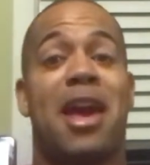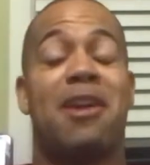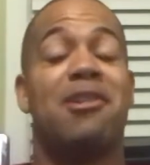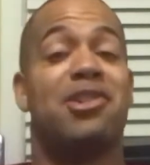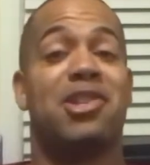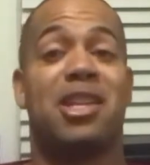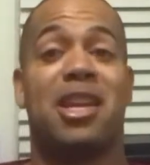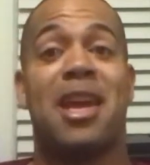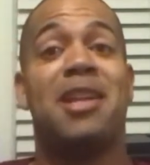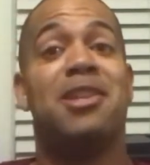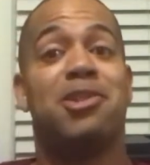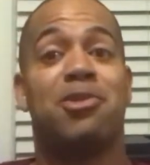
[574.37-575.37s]
energy
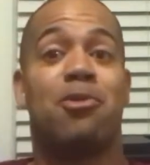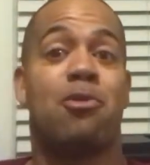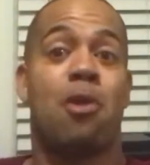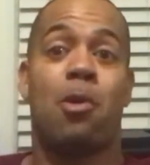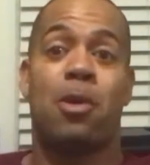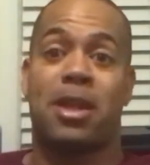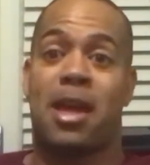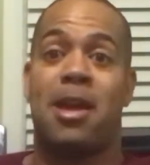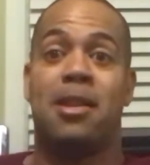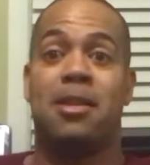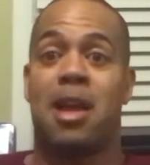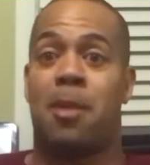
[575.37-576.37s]
into growing
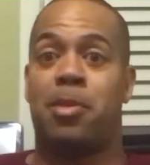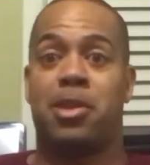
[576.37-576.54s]
that